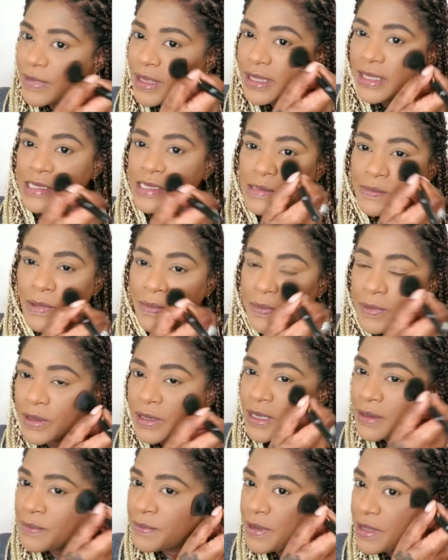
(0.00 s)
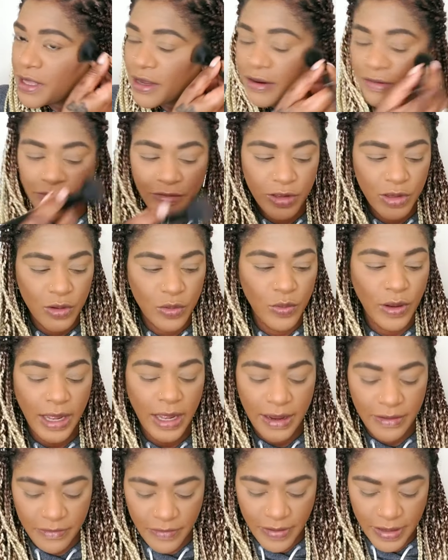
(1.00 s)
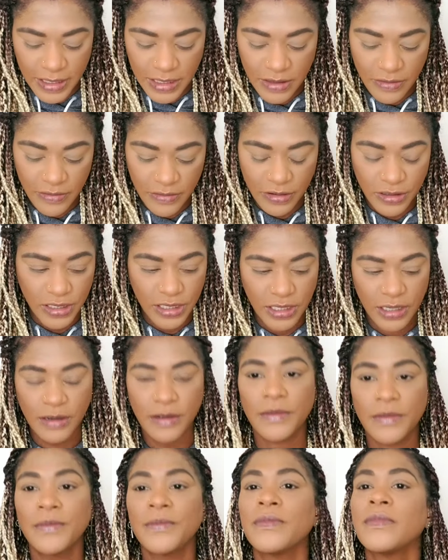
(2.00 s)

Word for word: that these people can be there for you and vice versa.